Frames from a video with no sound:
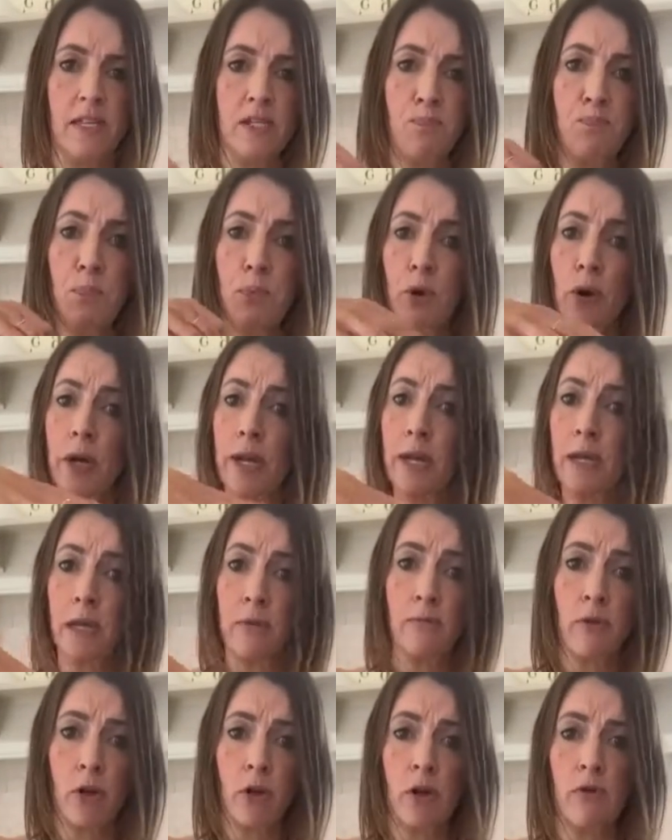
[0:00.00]
It's brilliant
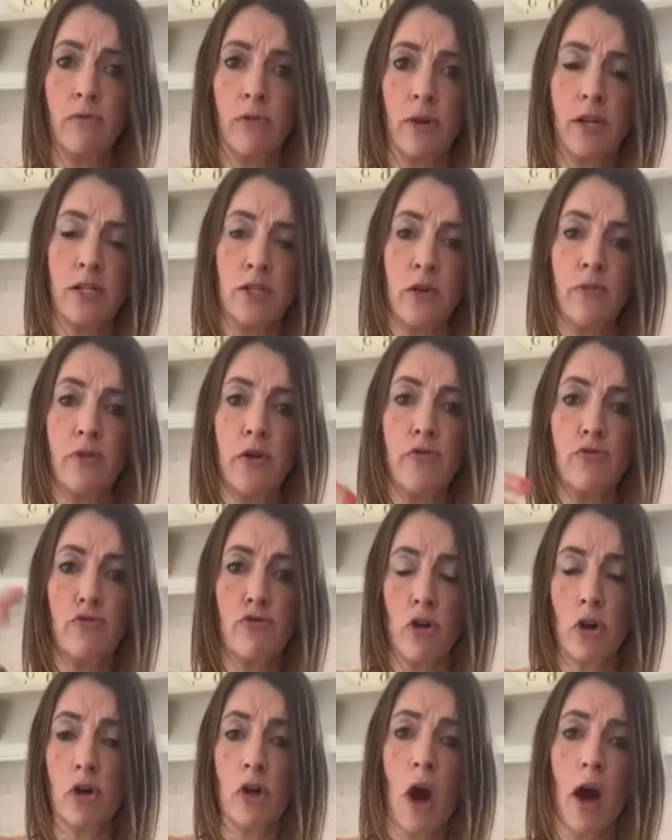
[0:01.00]
in recovery. So if
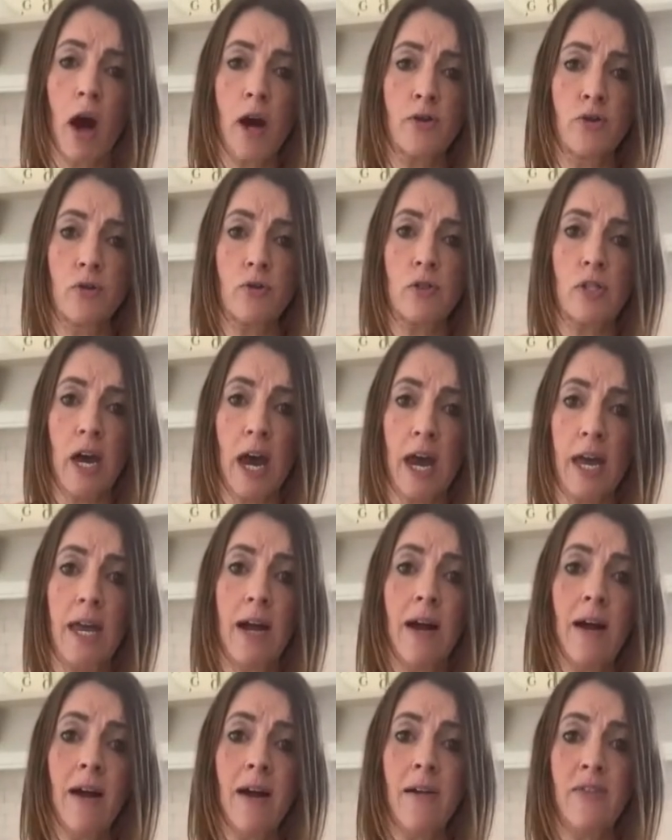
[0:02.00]
you've run hard all day,